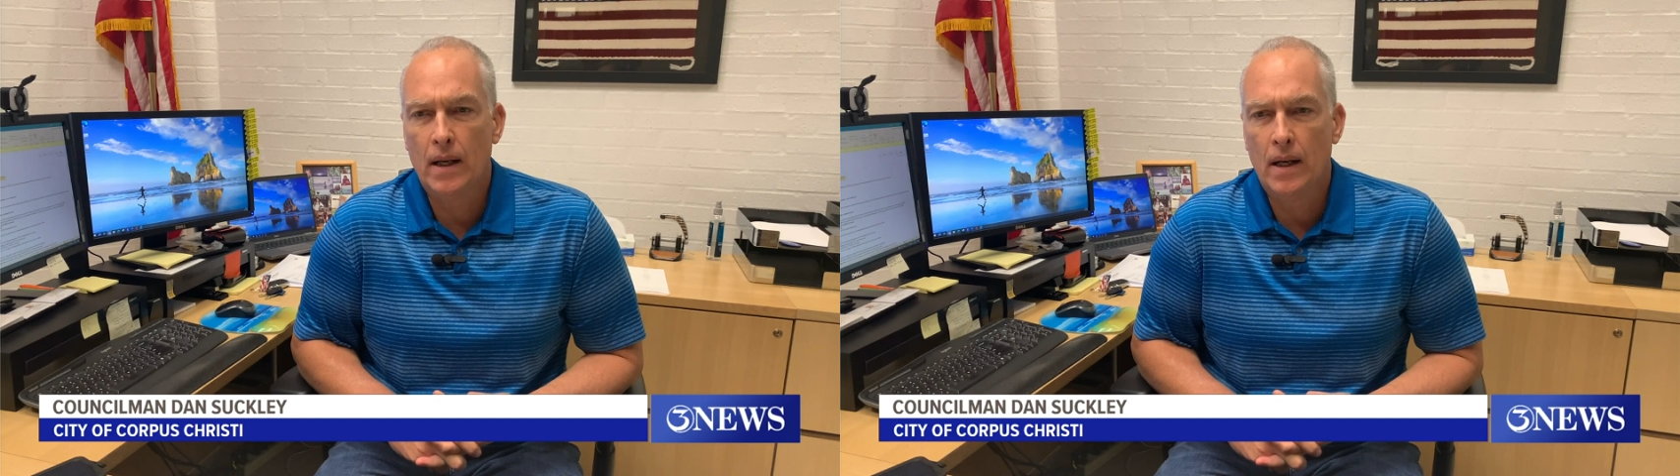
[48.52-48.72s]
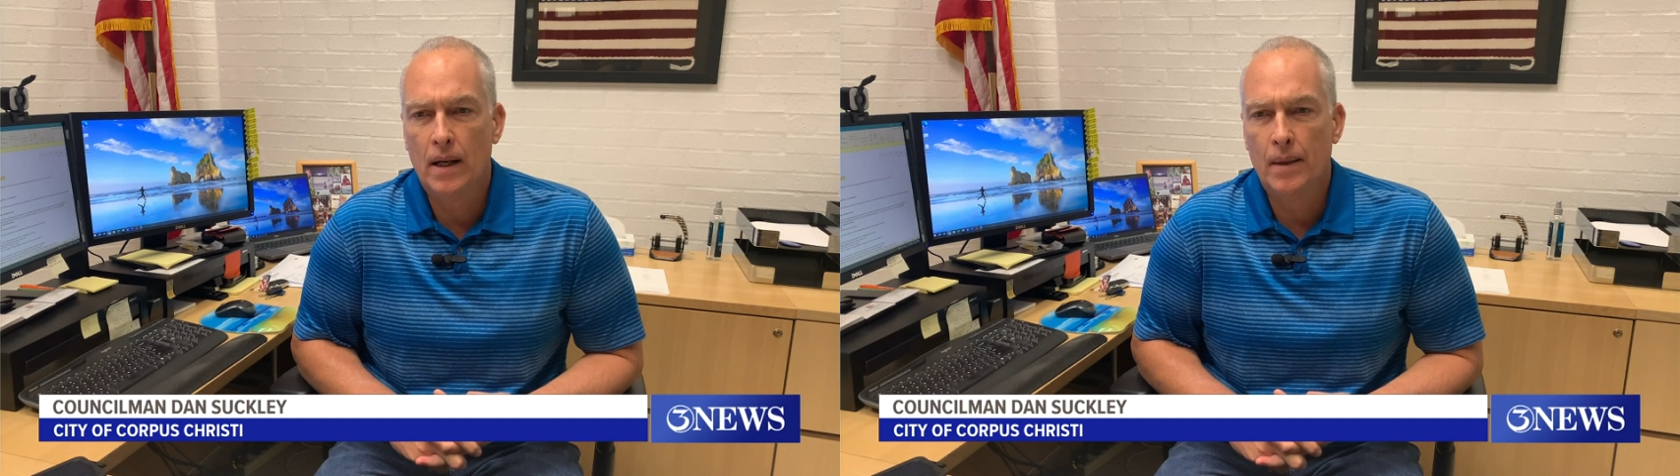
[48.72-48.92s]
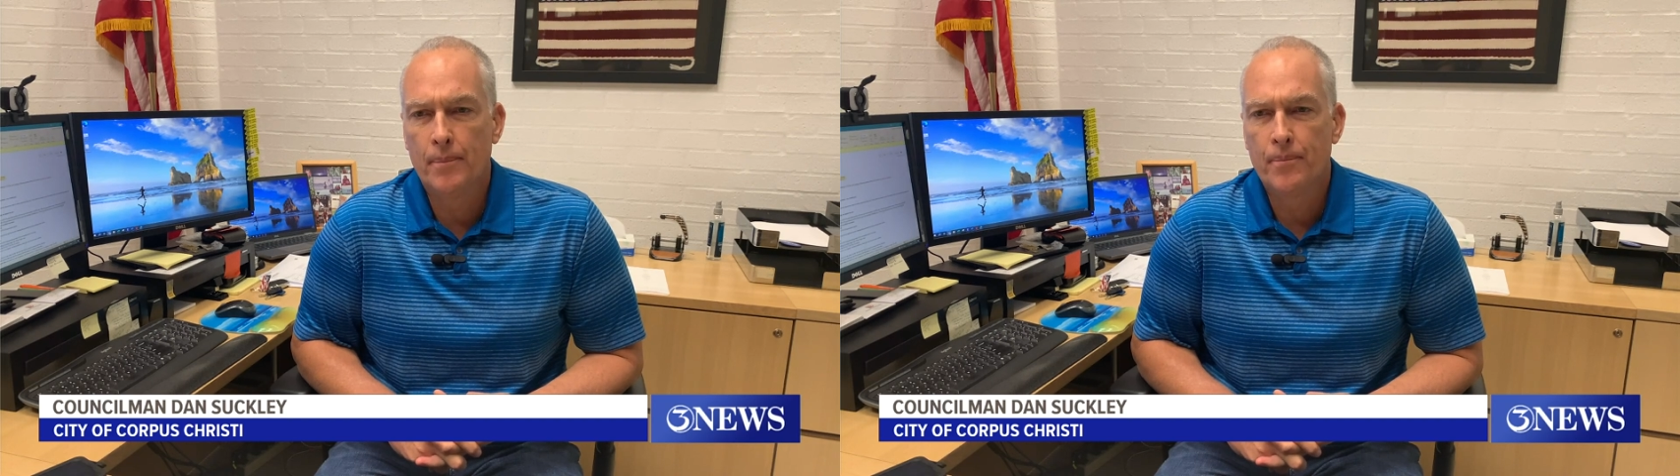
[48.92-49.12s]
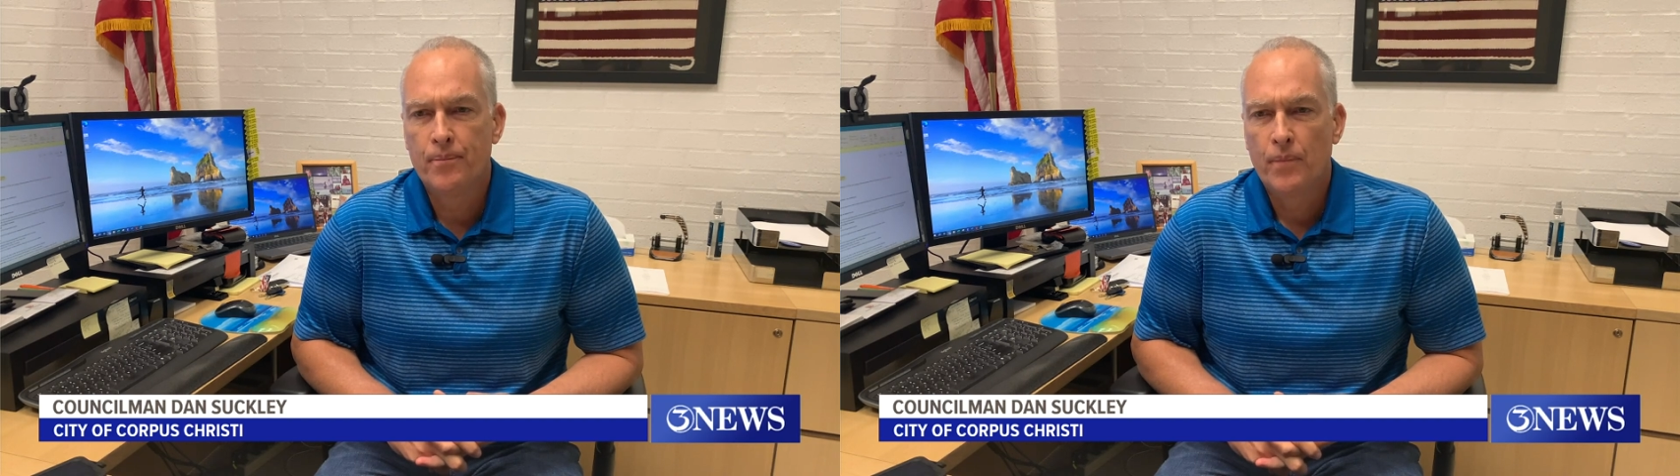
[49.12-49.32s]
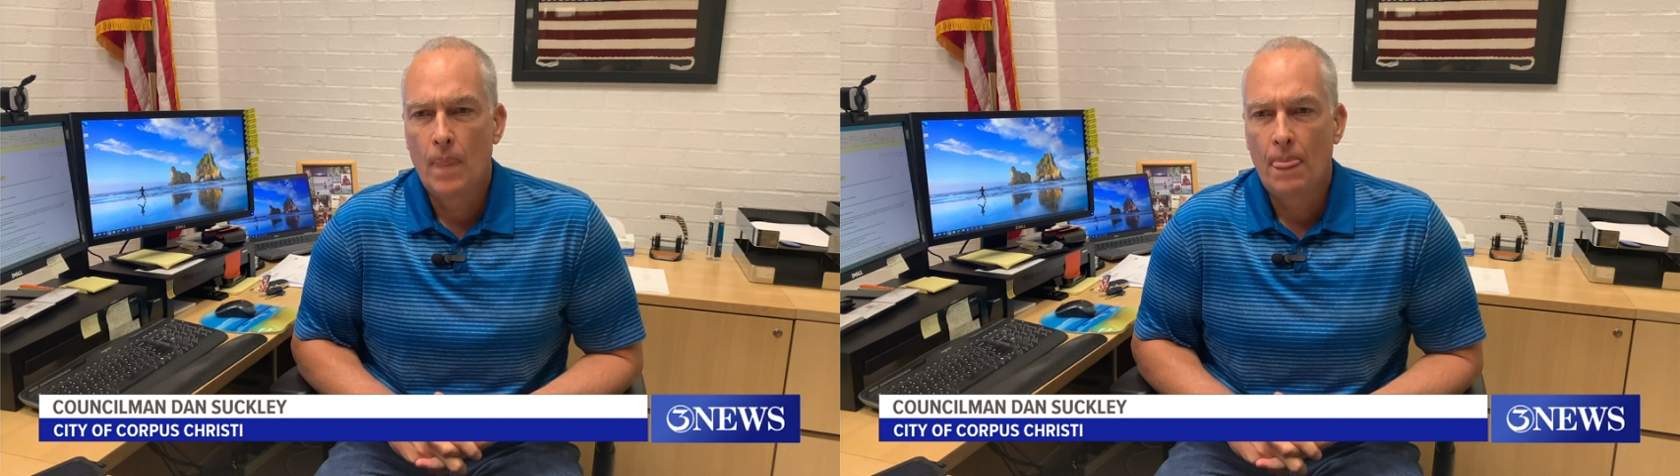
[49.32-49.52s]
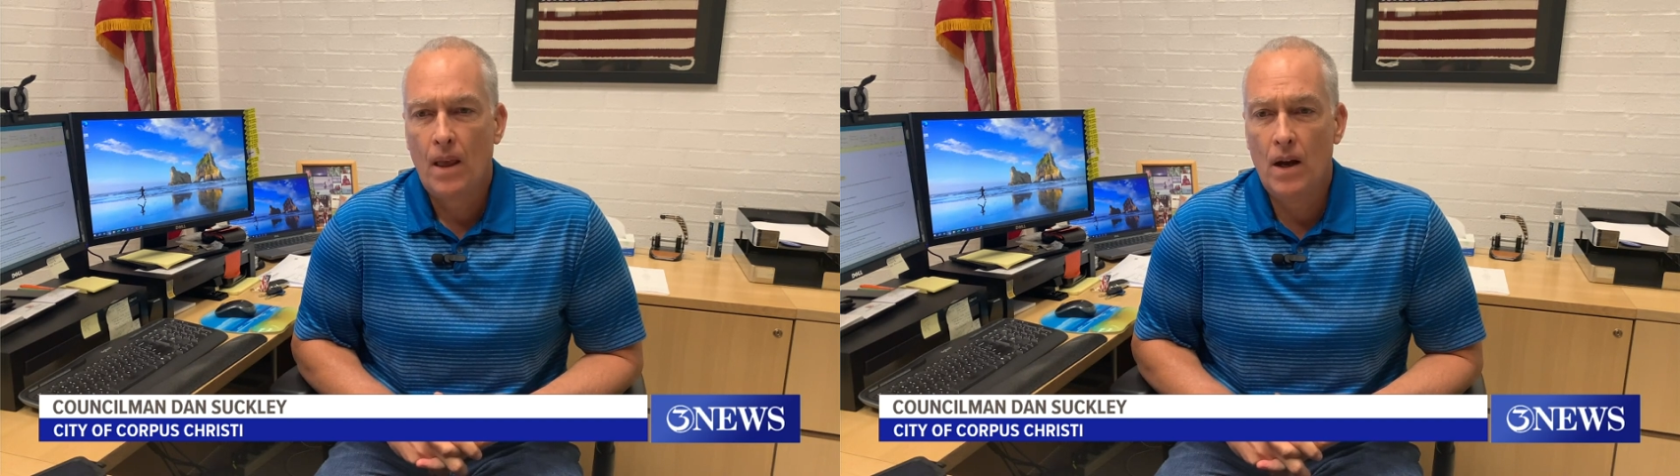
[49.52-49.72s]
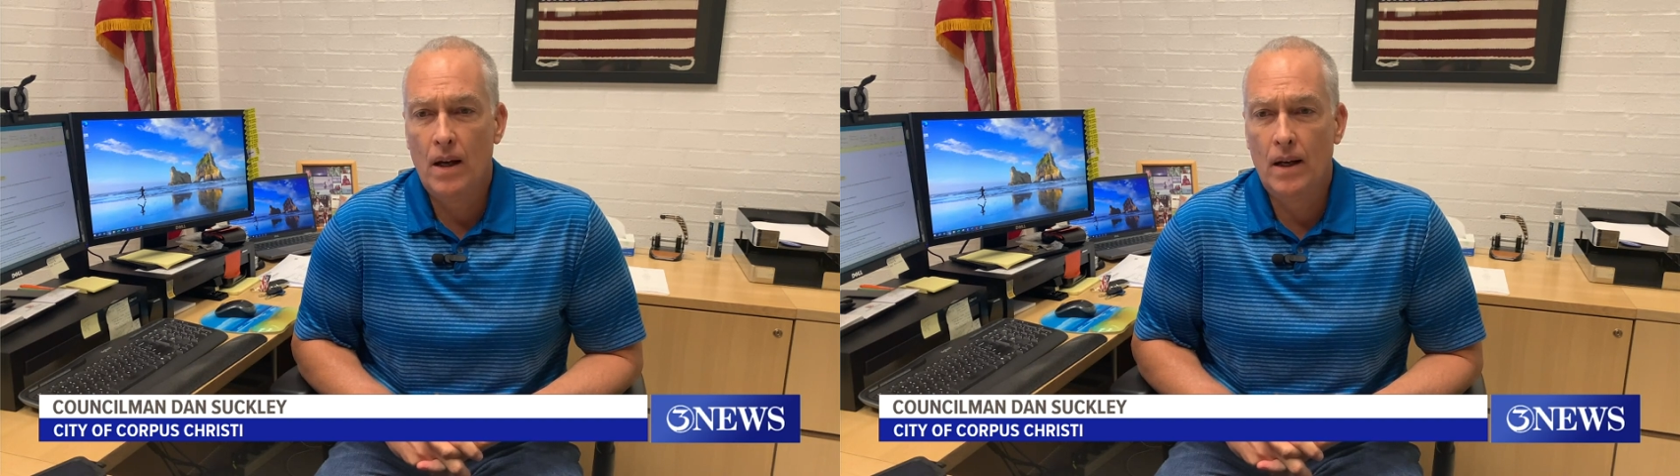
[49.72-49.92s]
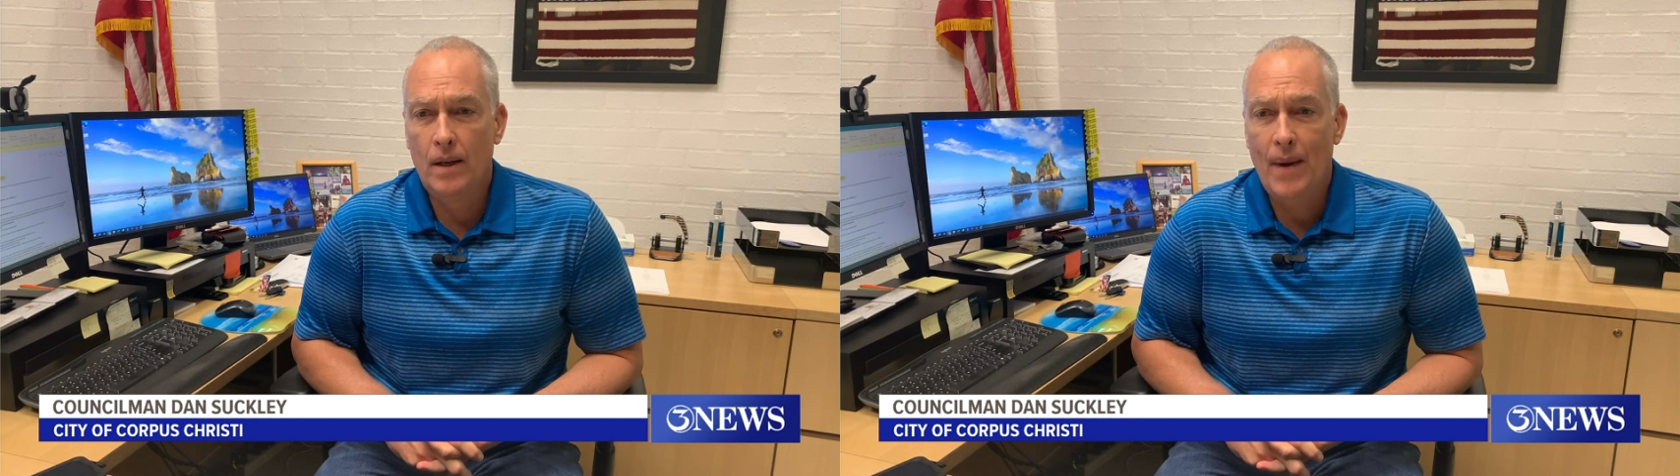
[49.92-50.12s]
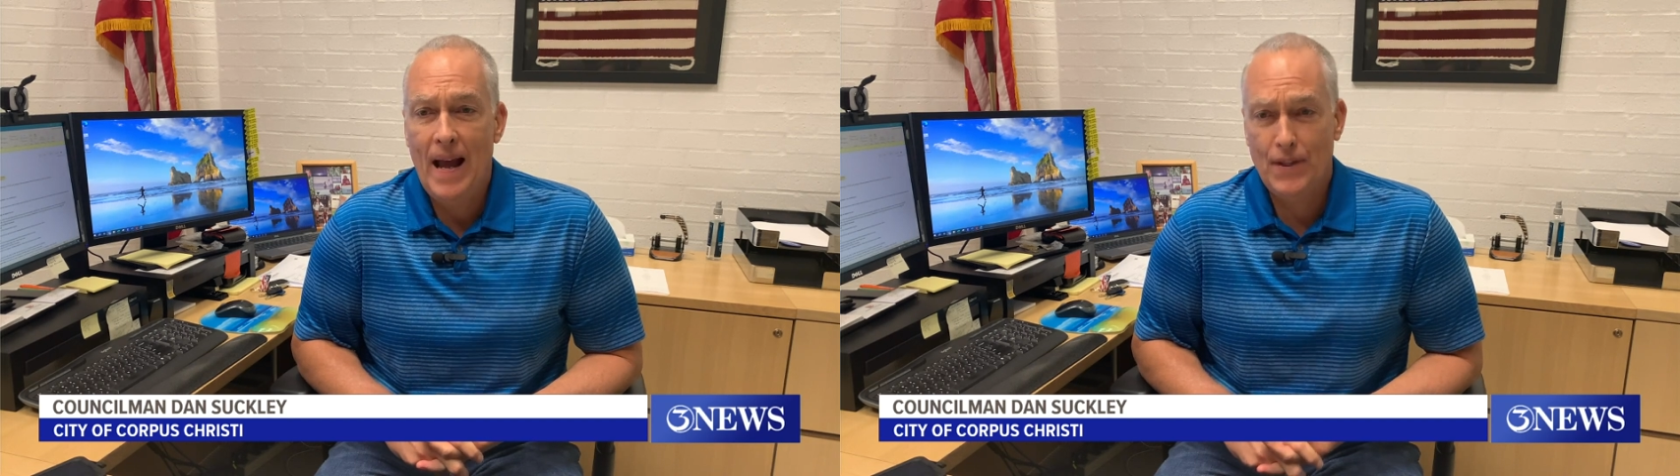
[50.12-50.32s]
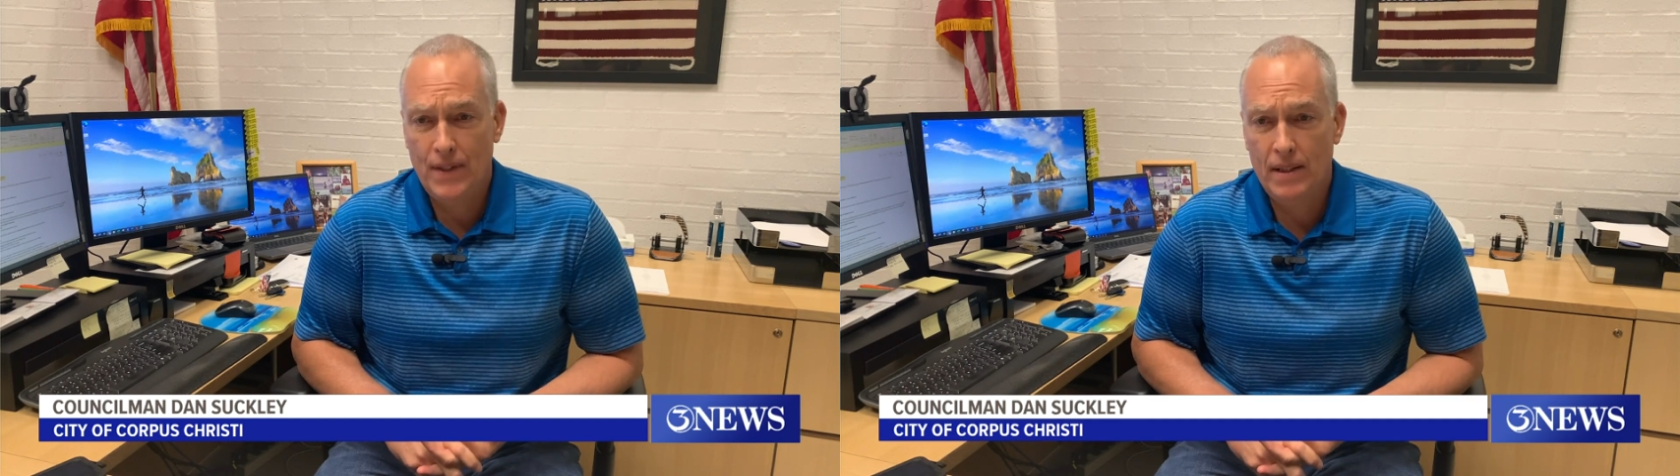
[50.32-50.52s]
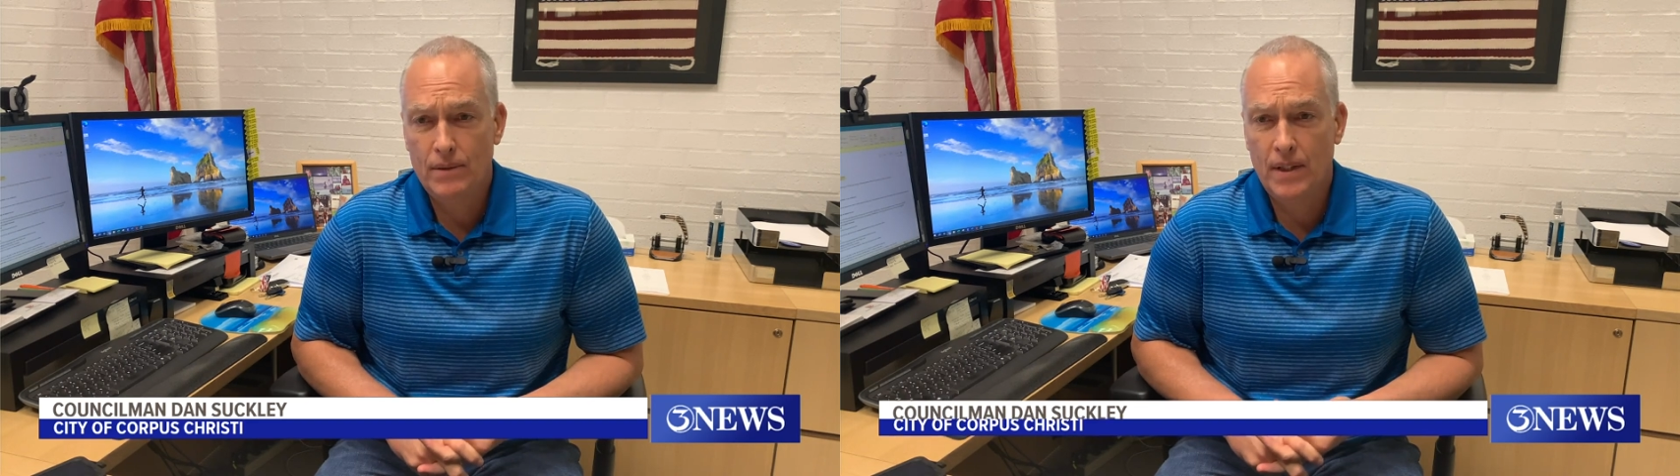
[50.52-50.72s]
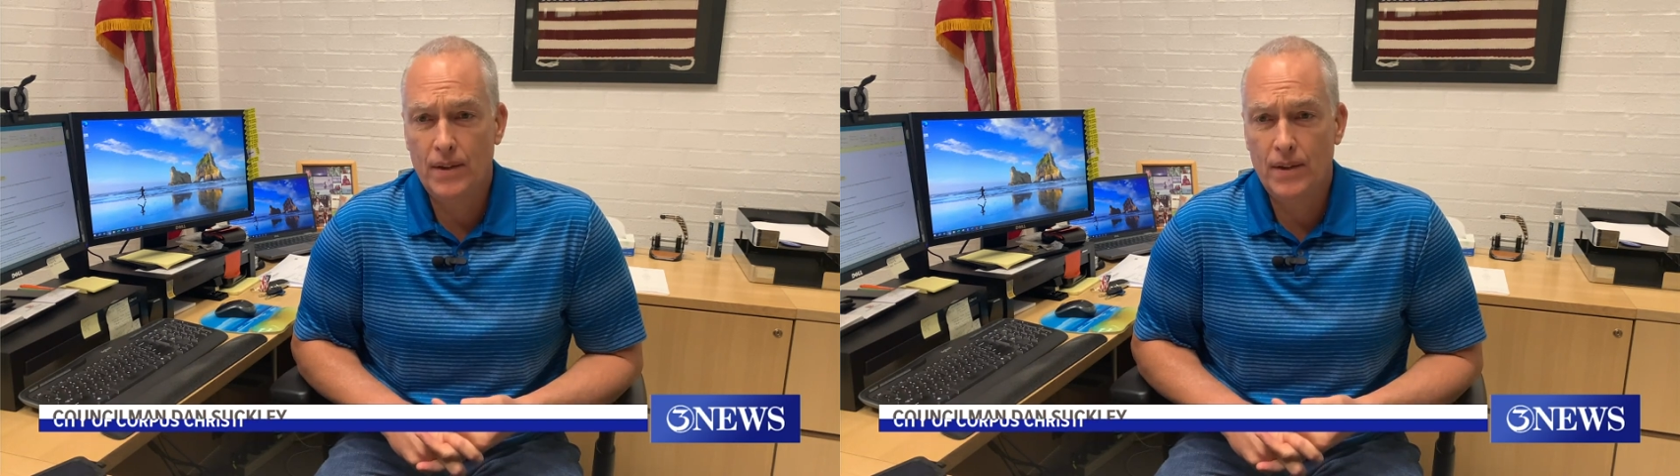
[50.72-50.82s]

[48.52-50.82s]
um, uh, asset to the